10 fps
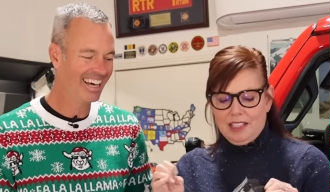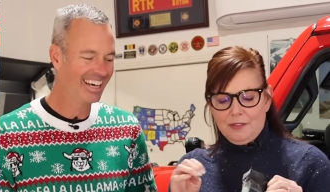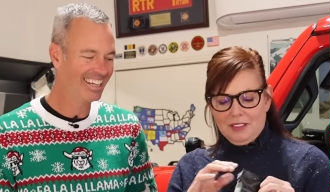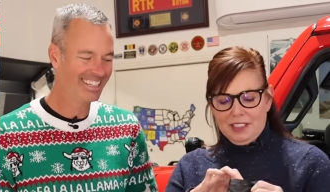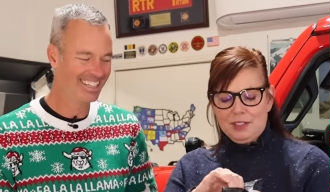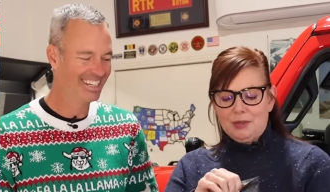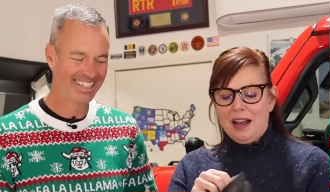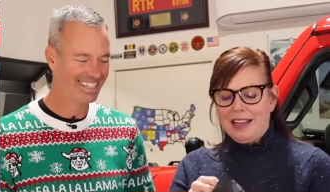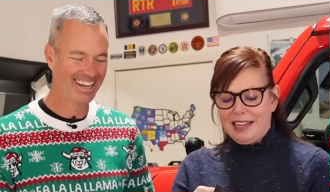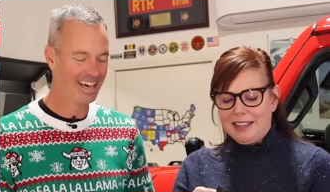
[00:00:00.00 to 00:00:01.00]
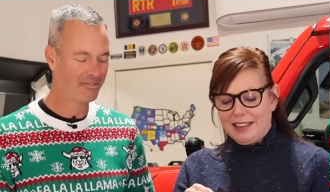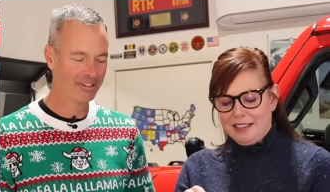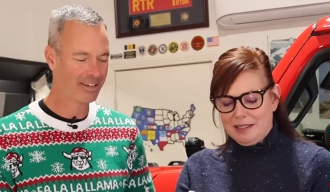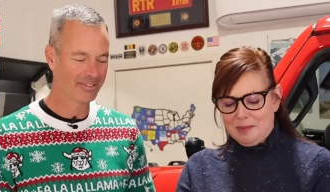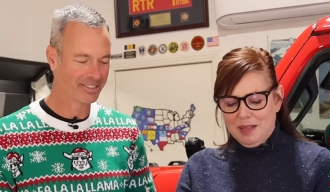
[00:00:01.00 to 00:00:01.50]
Speaker 1: Definitely do not not
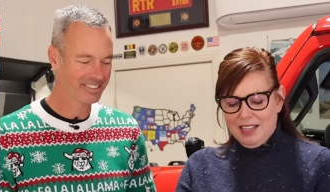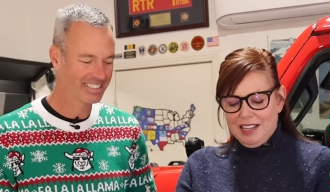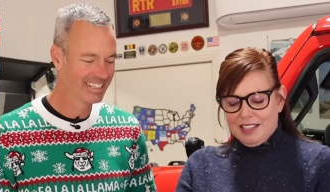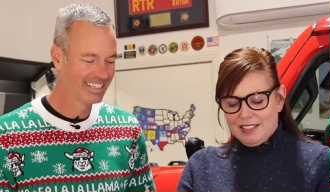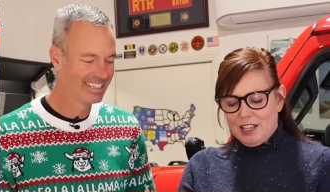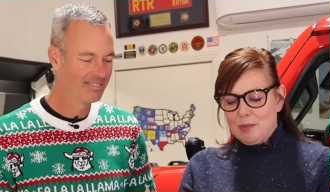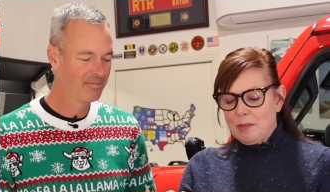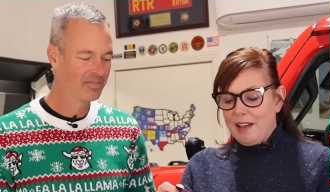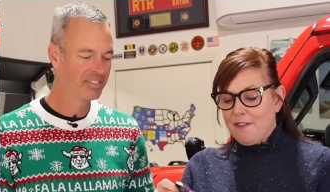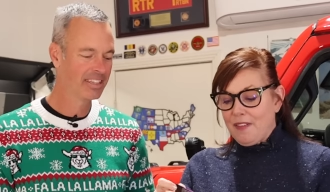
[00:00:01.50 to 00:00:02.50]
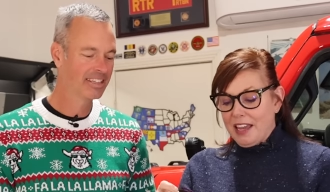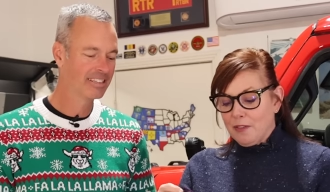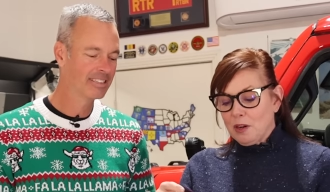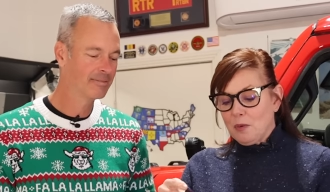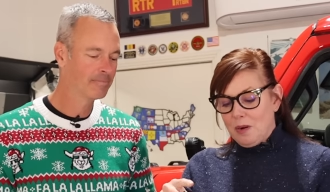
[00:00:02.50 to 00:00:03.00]
flavors. So, but my
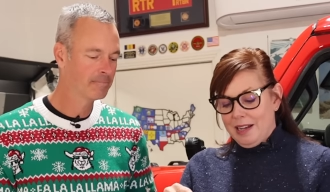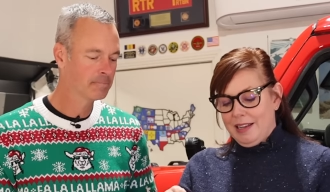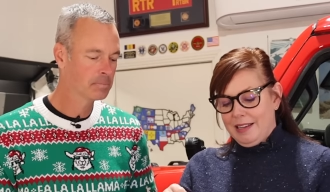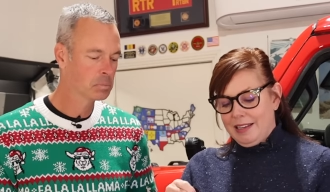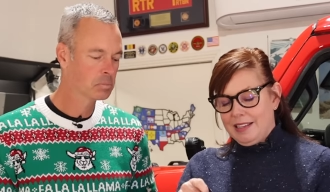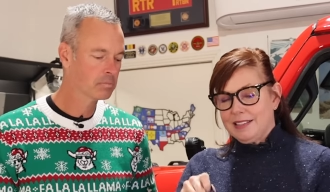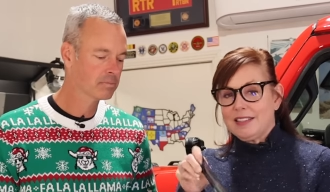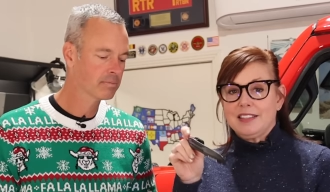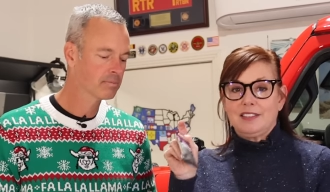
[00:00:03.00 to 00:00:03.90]
favorite one is the